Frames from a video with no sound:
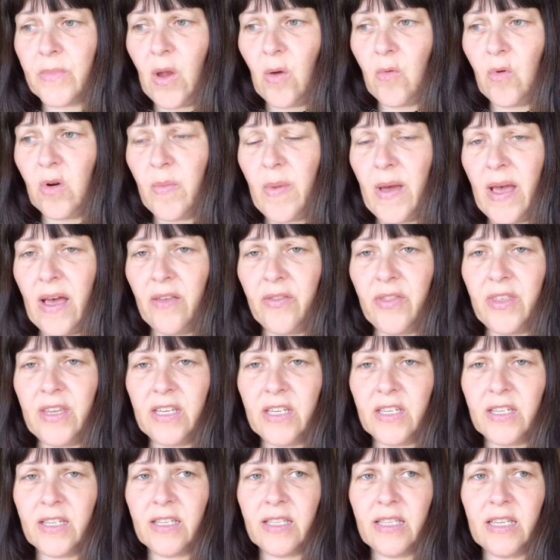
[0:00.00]
what about
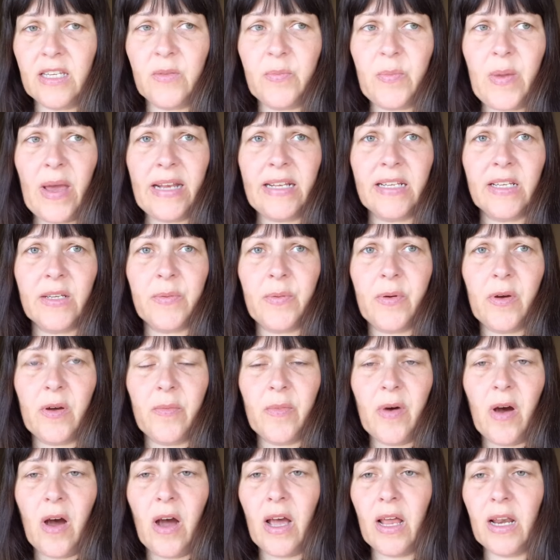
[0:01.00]
this this pence per
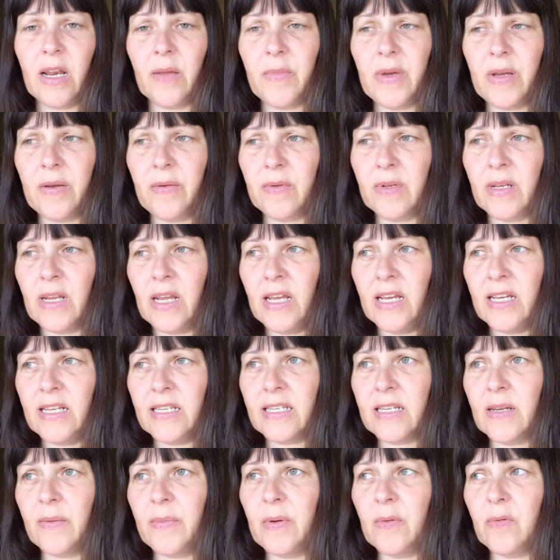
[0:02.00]
mile? I mean,
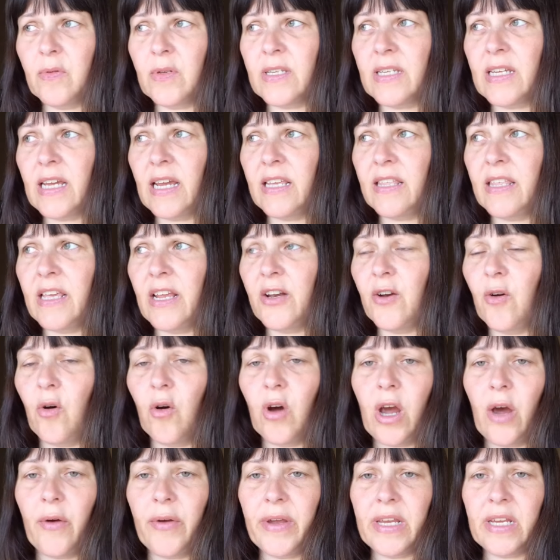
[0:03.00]
some people say they're
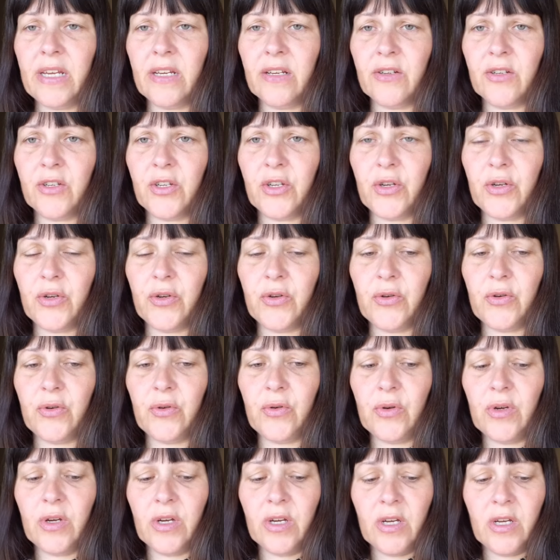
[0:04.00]
not going
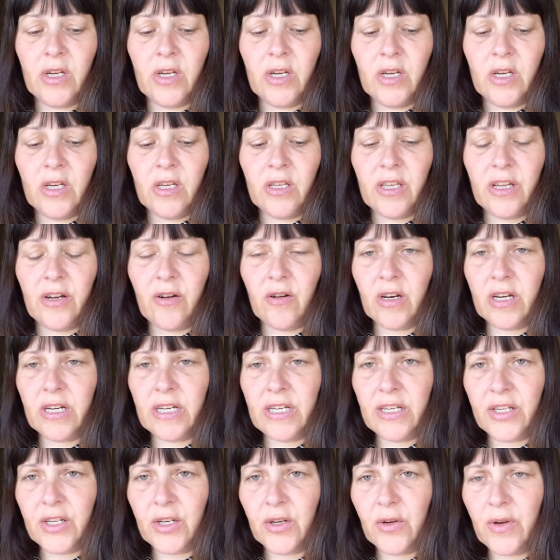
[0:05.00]
to they're not
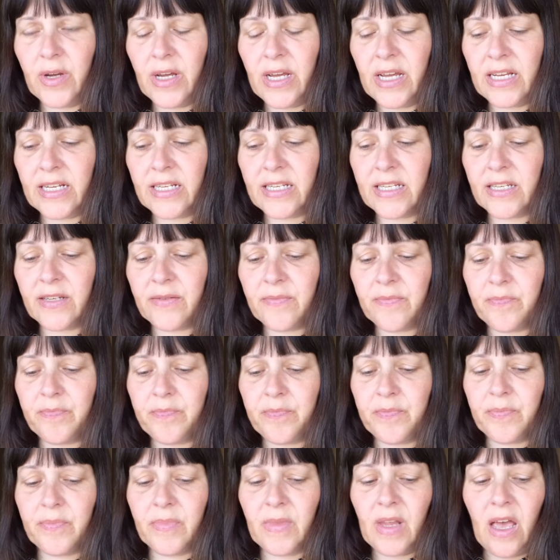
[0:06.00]
going to do it.
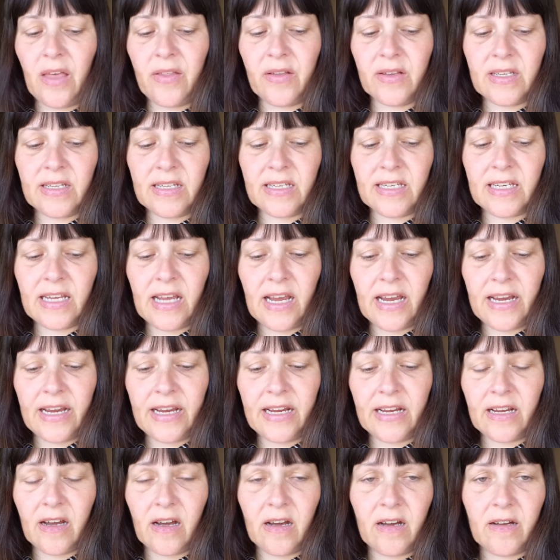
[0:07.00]
Others are
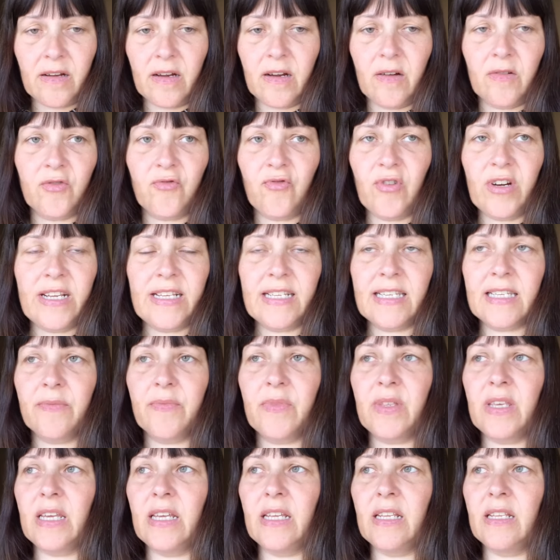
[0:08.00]
saying I, I was reading
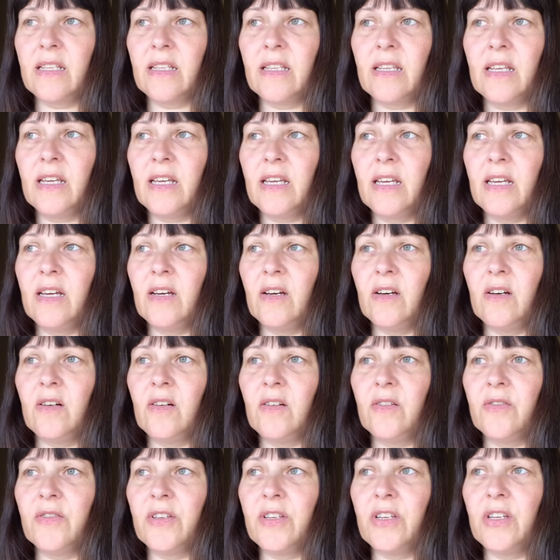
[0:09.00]
something in
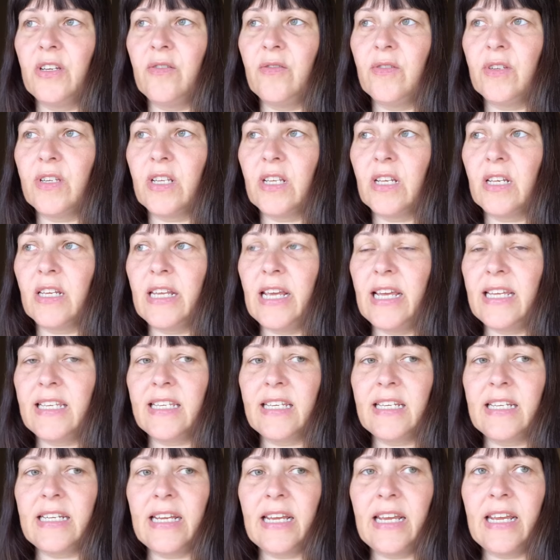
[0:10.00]
on the news
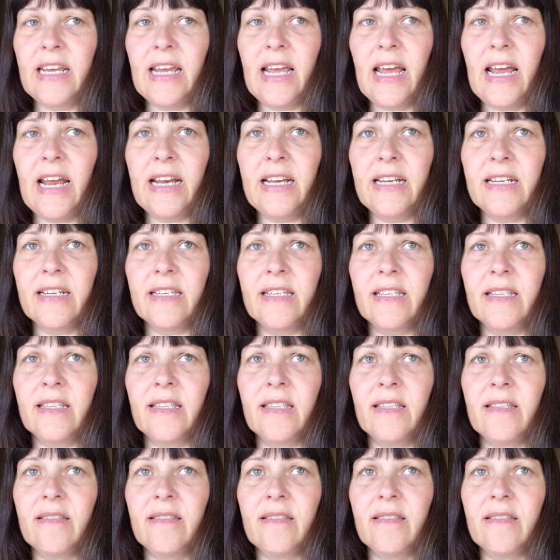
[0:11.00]
yesterday, and